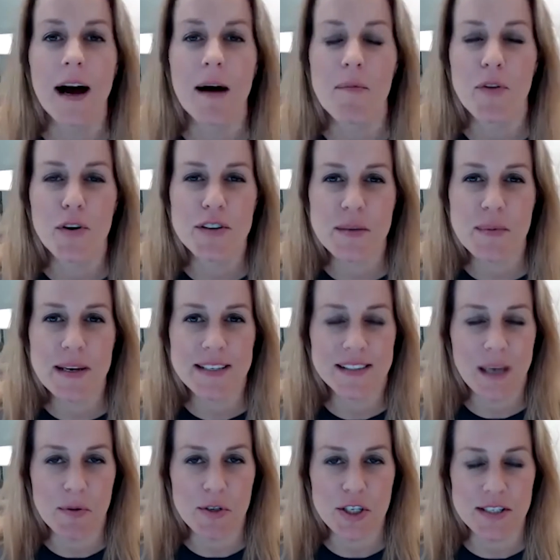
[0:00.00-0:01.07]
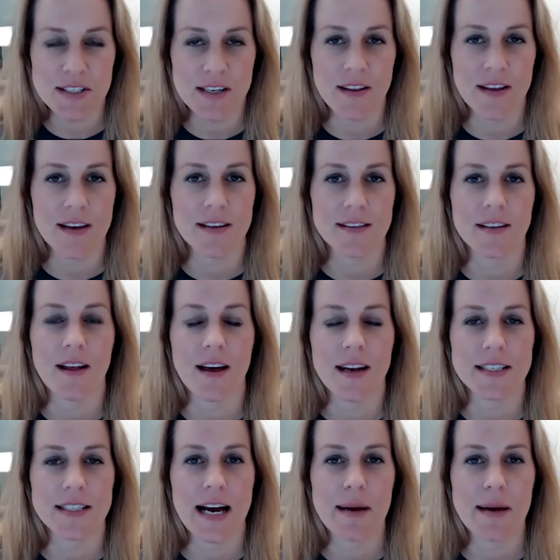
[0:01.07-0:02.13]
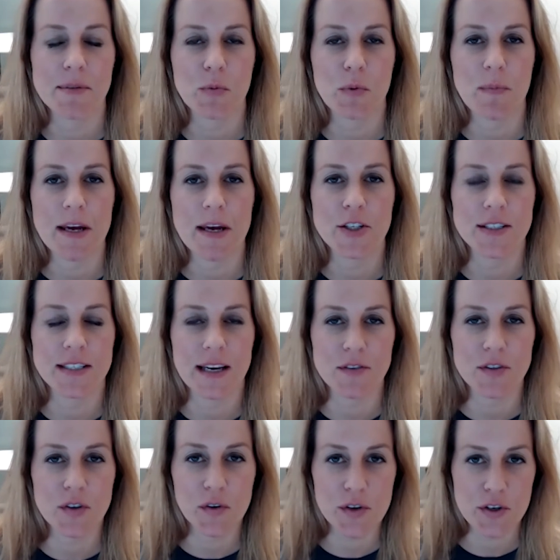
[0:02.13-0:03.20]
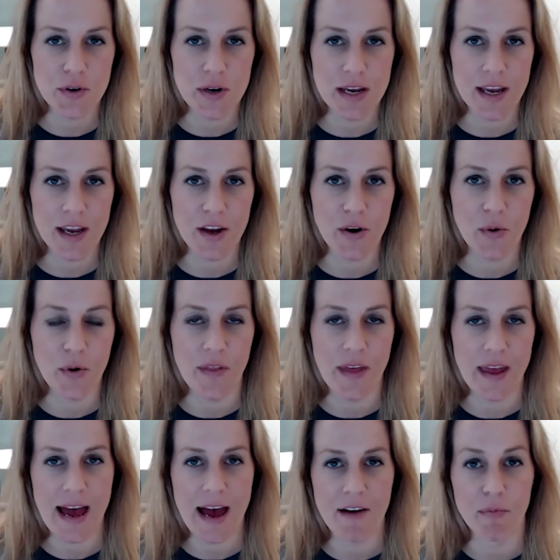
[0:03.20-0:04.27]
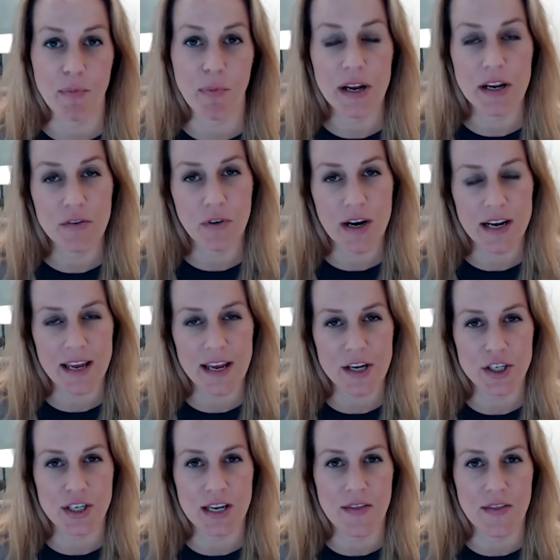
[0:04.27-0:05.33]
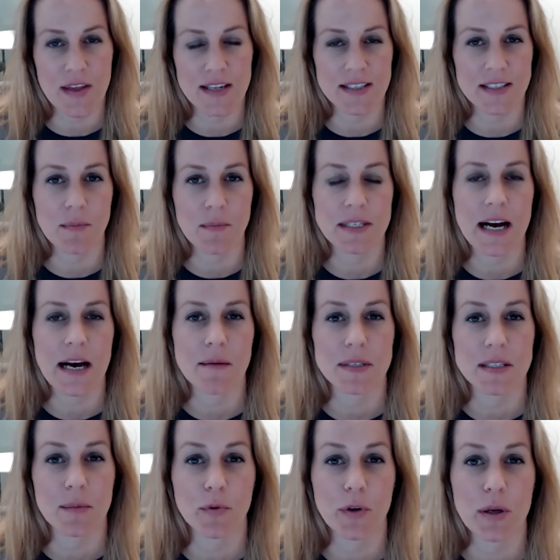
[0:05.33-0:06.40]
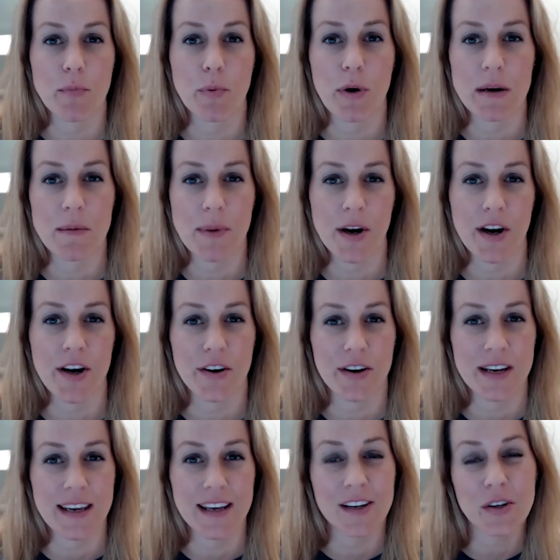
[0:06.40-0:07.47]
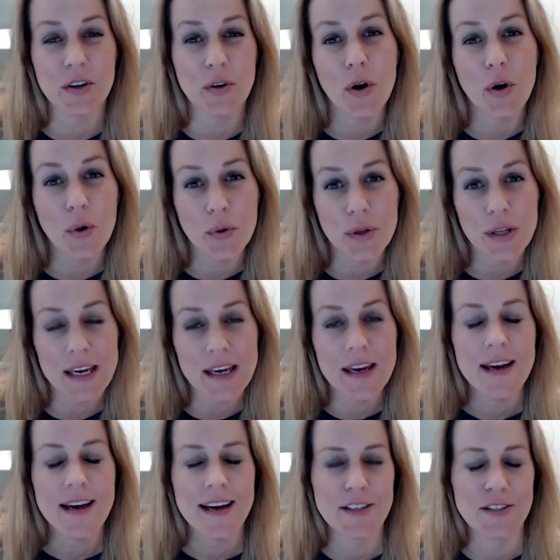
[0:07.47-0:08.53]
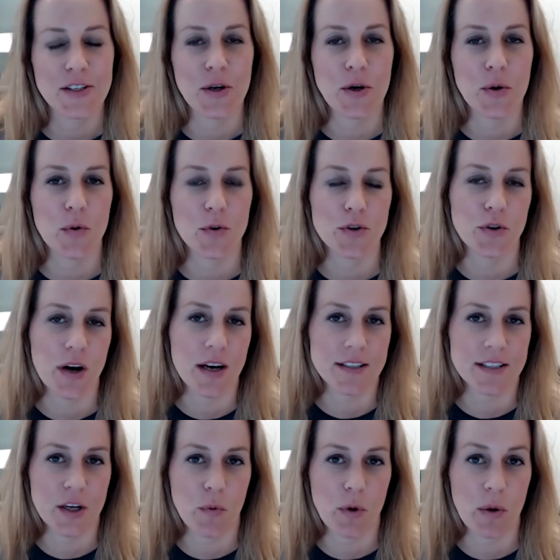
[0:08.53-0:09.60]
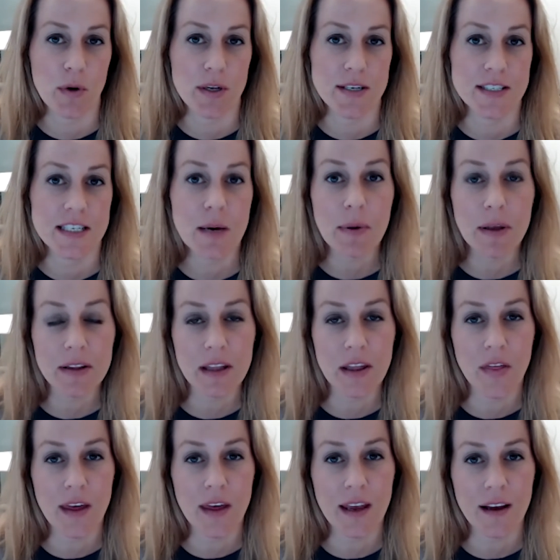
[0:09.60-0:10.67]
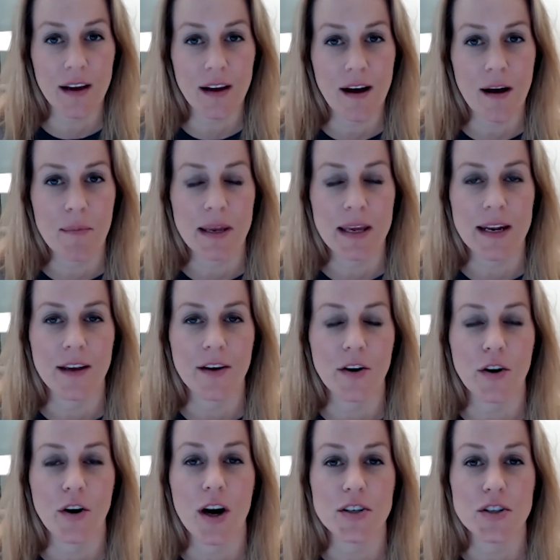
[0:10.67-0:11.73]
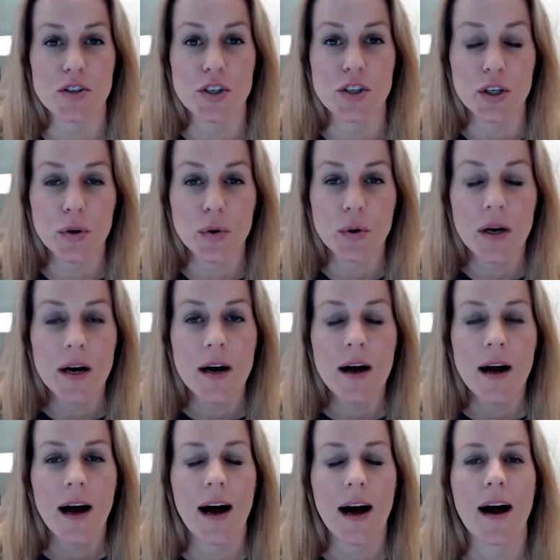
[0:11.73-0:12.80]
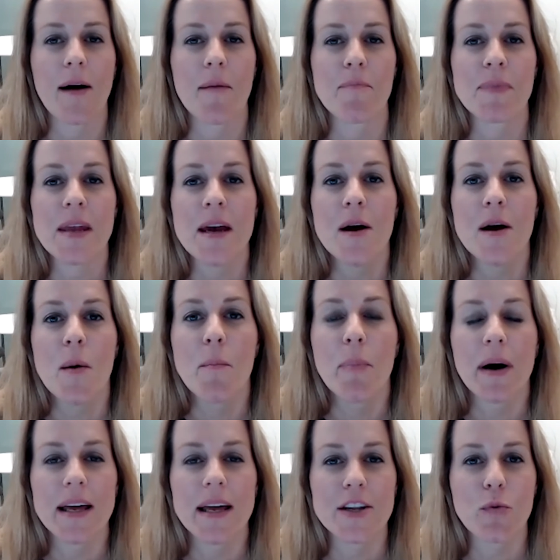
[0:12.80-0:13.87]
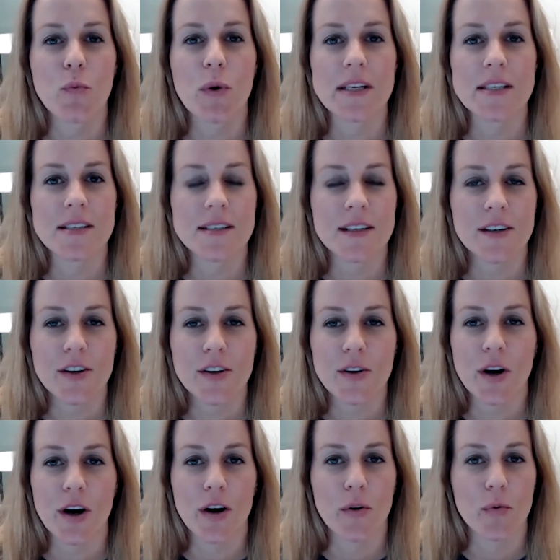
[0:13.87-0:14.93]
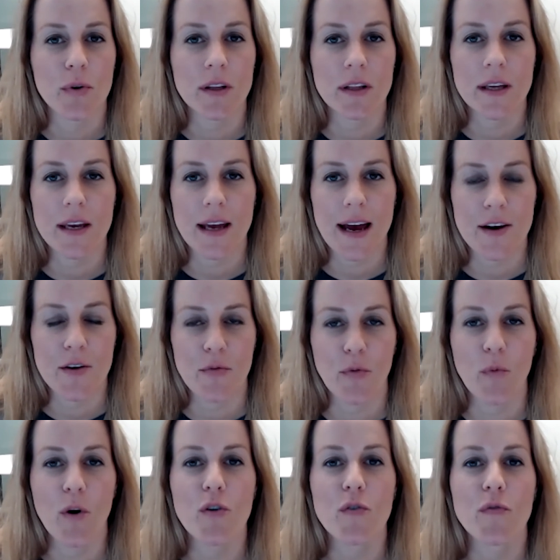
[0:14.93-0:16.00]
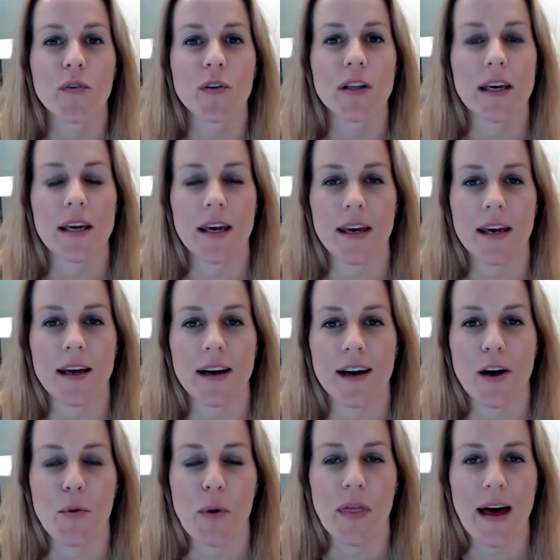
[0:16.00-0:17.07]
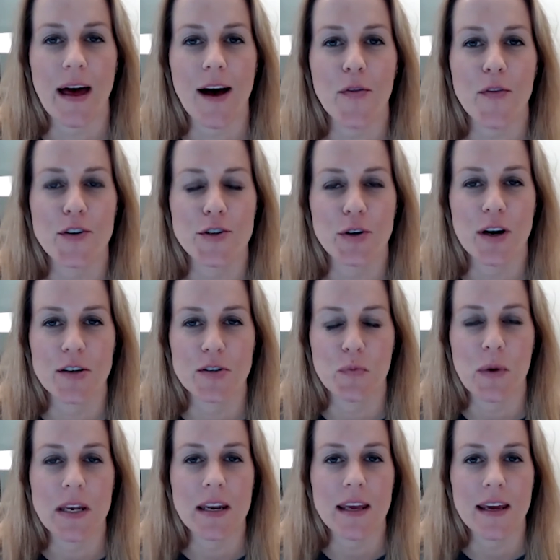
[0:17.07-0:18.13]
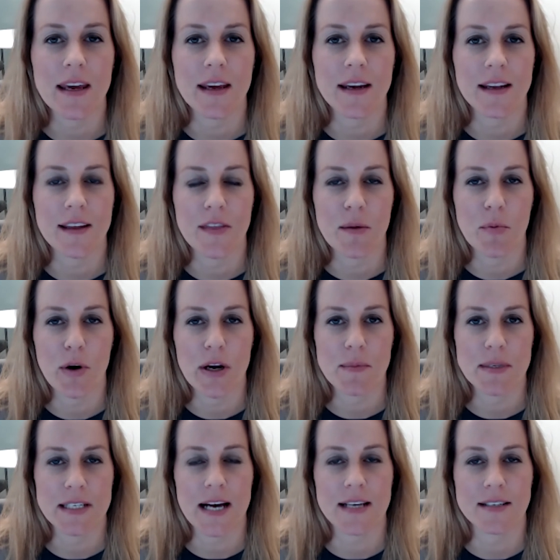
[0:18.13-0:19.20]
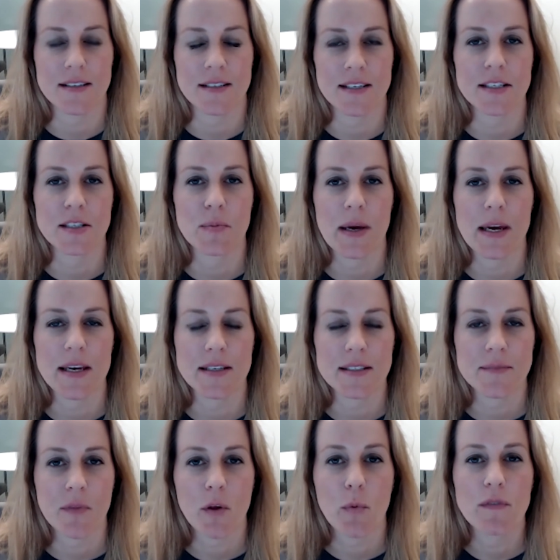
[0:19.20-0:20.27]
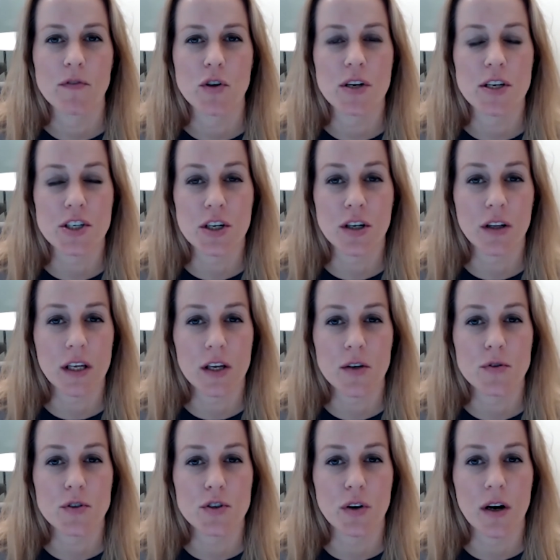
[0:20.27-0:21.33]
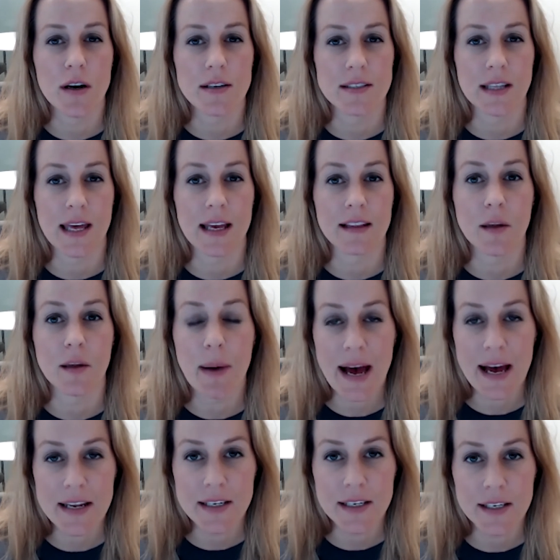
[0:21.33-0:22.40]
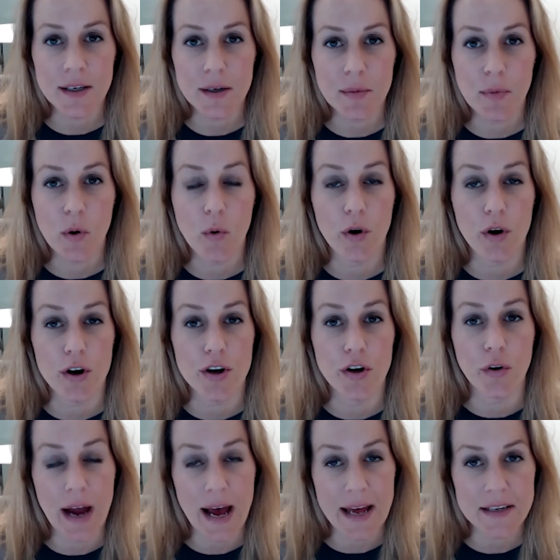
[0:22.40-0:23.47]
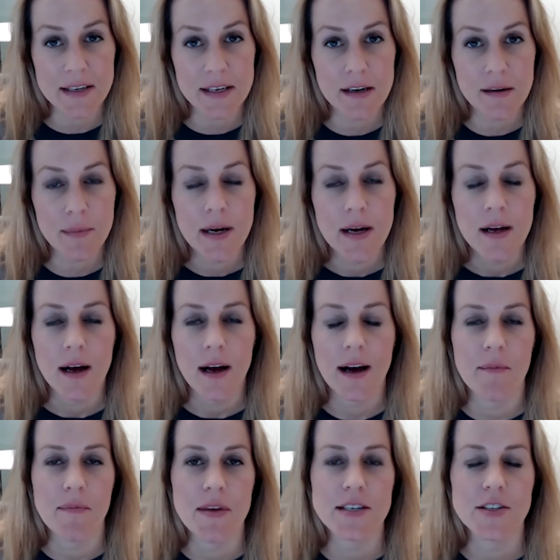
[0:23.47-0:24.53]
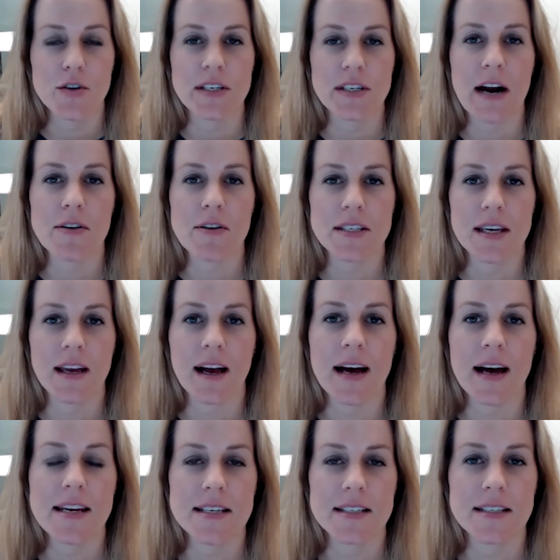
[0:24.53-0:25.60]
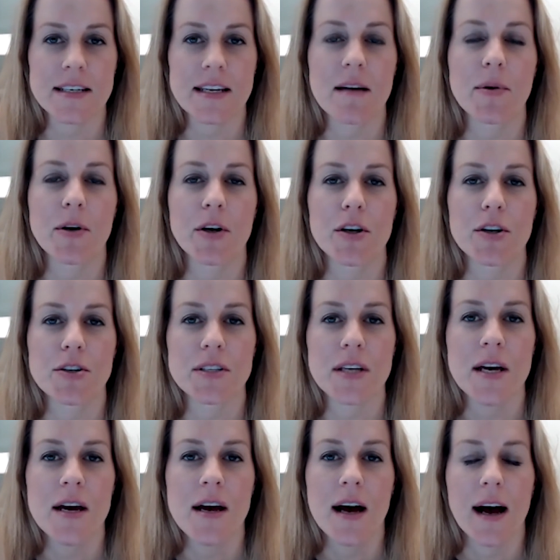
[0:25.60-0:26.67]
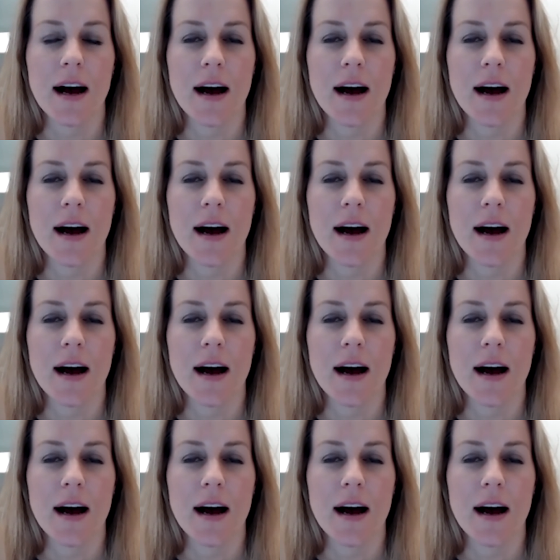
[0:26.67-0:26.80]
There are some exceptions to this. A lot of times when patients have surgery or they have brain radiation, that sometimes the blood-brain barrier can get a little holy. And so drugs that we wouldn't typically think getting across do. But we still are really kind of woefully without the drugs we need in the brain metastases space. We've traditionally used drugs like Lapatinib or Neratinib. These are tyrosine kinase inhibitors.